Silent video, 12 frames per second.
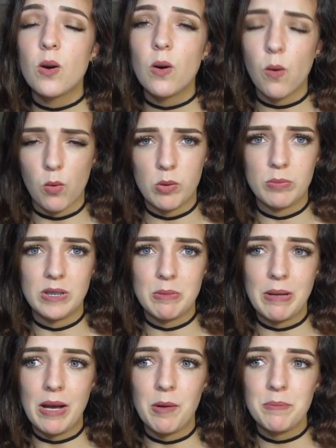horrible
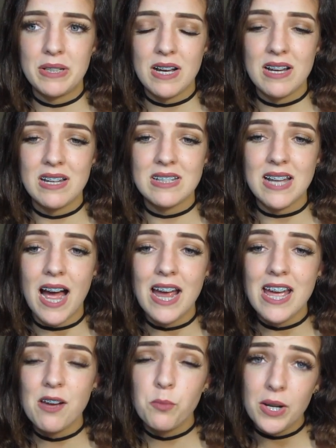about because I
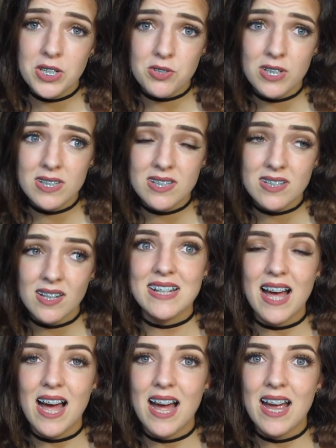have waitressed,
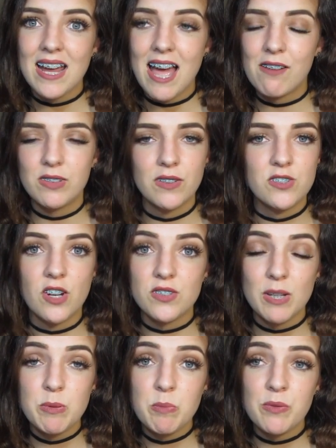I have lived off
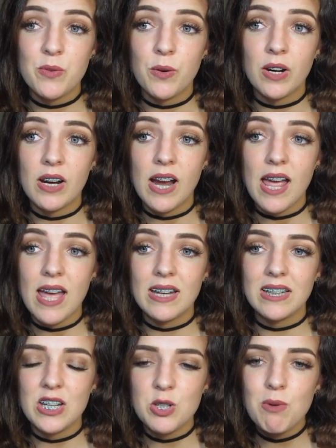tips before, and
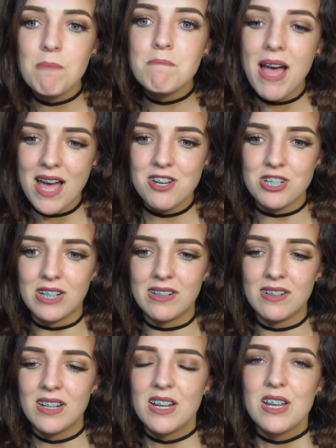can you
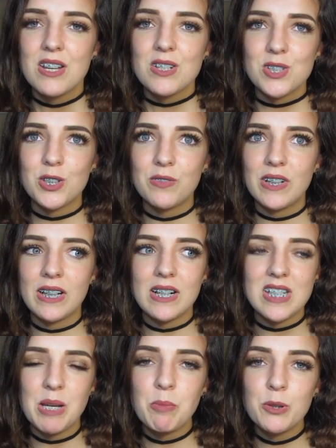imagine serving a
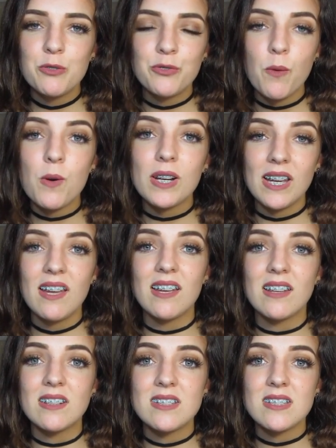table of 4
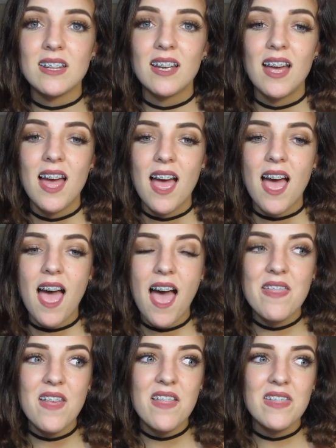kids
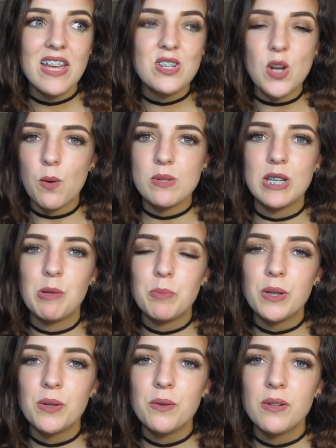and then they don't tip
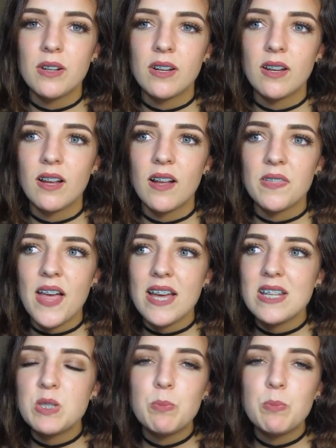you? That is